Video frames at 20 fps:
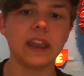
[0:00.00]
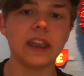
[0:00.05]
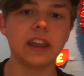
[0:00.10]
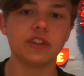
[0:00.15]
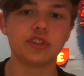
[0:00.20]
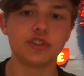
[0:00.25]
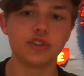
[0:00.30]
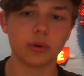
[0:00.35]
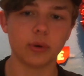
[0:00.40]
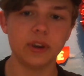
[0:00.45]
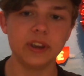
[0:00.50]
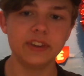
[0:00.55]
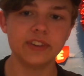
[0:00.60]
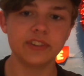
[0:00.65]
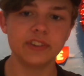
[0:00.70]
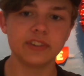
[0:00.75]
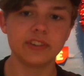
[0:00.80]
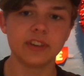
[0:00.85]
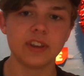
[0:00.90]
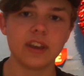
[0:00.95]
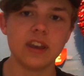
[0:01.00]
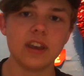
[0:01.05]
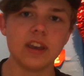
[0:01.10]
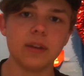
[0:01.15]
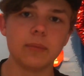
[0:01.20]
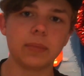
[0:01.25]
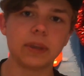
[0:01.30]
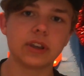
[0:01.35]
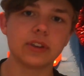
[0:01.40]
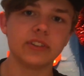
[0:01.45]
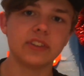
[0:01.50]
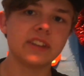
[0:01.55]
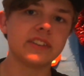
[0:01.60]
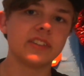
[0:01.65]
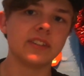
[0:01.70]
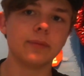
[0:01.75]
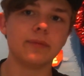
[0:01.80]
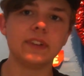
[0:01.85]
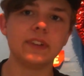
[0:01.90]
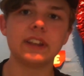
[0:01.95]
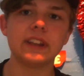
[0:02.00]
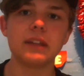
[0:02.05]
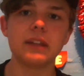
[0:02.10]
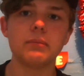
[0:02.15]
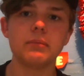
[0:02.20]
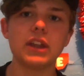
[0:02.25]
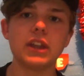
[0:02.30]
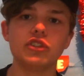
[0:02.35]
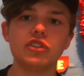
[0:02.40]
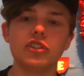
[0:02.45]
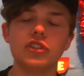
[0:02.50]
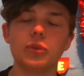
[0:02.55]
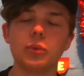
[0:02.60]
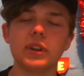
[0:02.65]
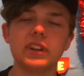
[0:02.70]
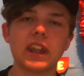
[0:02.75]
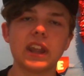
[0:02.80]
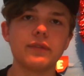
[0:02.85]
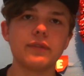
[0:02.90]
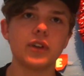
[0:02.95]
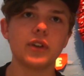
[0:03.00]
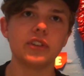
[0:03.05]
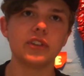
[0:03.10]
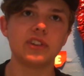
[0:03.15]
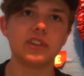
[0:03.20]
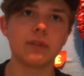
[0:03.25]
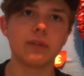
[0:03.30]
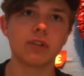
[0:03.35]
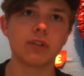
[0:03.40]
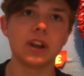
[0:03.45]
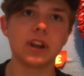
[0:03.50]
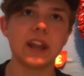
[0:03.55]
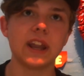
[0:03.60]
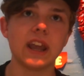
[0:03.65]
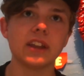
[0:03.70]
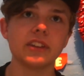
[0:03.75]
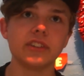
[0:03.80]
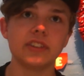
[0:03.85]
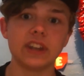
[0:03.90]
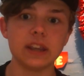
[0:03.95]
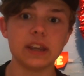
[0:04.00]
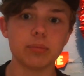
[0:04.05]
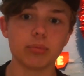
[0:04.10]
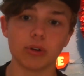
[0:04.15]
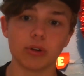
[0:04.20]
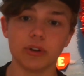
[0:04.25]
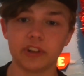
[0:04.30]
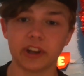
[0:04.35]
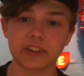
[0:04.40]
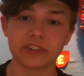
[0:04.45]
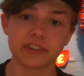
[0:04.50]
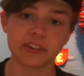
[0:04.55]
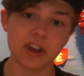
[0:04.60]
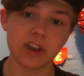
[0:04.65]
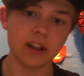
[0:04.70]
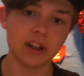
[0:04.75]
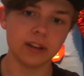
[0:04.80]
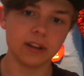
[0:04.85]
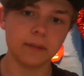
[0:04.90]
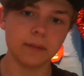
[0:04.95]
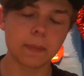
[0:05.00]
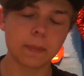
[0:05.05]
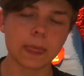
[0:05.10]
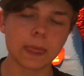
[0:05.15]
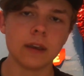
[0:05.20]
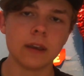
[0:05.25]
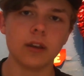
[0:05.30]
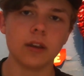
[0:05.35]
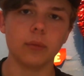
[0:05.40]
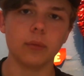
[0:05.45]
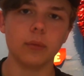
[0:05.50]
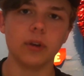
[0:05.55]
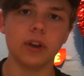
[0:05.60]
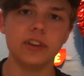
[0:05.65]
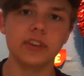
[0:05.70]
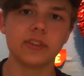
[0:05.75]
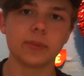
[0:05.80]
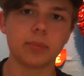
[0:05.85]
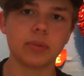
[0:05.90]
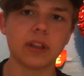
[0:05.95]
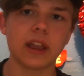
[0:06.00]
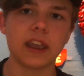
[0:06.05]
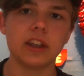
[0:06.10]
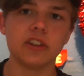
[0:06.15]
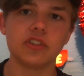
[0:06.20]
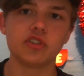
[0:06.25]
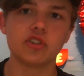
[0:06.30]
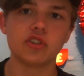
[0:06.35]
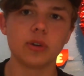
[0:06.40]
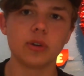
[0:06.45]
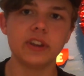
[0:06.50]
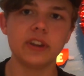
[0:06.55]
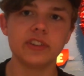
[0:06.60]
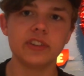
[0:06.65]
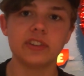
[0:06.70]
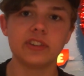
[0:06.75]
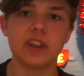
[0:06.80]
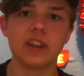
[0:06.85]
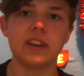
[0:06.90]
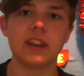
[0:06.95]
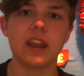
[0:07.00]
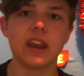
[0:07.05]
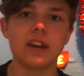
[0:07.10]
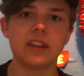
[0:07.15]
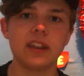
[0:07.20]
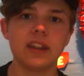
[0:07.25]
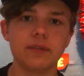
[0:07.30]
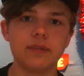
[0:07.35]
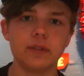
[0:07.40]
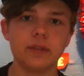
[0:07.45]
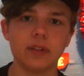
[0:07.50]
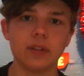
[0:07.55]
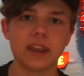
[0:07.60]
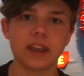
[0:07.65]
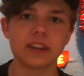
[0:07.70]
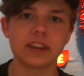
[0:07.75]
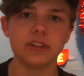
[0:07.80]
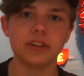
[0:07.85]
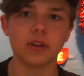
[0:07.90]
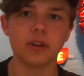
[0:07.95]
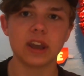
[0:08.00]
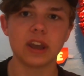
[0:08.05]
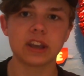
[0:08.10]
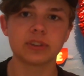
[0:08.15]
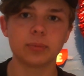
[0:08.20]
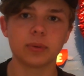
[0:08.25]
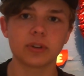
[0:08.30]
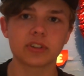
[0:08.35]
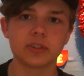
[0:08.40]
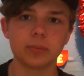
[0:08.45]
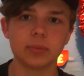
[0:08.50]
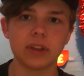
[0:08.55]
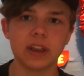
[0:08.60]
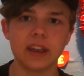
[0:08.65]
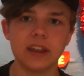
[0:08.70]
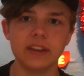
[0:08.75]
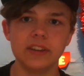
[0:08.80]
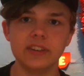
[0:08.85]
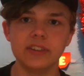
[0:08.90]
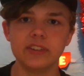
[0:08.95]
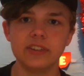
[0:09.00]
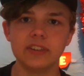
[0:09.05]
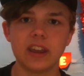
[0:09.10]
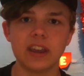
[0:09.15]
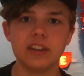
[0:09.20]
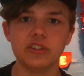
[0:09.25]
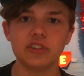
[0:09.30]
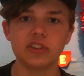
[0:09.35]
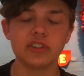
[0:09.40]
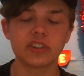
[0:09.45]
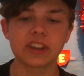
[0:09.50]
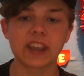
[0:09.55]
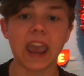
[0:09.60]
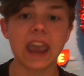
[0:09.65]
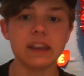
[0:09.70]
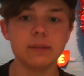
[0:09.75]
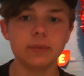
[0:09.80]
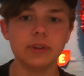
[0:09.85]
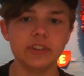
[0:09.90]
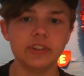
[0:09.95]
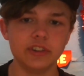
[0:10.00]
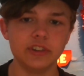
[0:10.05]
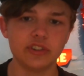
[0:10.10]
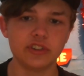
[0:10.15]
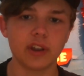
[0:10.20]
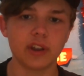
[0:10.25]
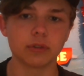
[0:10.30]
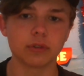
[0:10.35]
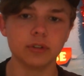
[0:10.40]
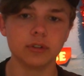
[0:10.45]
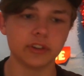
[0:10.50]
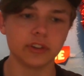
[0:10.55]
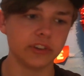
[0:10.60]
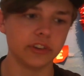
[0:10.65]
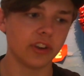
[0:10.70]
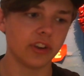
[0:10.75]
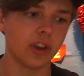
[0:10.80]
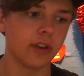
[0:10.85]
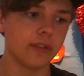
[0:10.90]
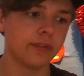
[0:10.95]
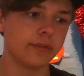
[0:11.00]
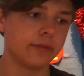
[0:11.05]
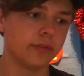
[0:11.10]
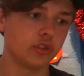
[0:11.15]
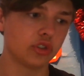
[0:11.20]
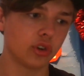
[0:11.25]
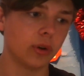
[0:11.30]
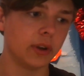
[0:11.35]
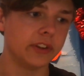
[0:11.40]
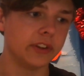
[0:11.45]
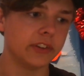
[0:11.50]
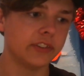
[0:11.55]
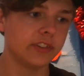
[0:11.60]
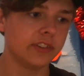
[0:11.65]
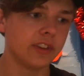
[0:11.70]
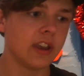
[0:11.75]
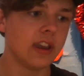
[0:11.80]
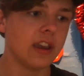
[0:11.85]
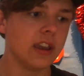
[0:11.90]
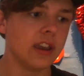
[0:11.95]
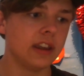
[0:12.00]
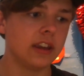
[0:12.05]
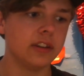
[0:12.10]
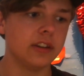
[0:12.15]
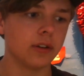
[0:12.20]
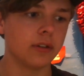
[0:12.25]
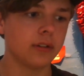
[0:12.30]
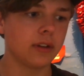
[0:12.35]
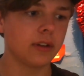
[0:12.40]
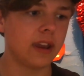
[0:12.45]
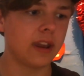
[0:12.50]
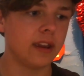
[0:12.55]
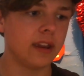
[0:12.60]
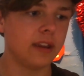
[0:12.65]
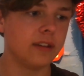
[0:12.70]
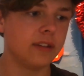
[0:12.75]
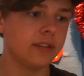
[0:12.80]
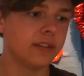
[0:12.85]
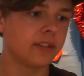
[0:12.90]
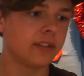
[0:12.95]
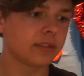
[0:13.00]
choice, because that's something they mentioned when they first ever announced the Project Scarlett, was player choice, and how they feel like, you know, Xbox players and just gamers in general deserve choice, you know, and